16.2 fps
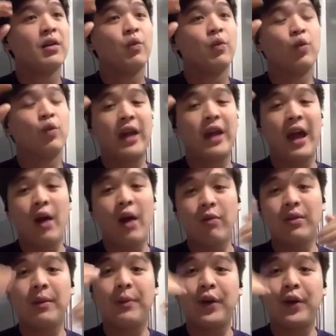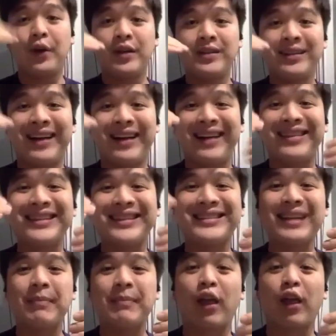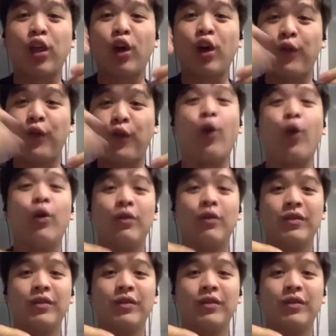would help the person understand my thought flow.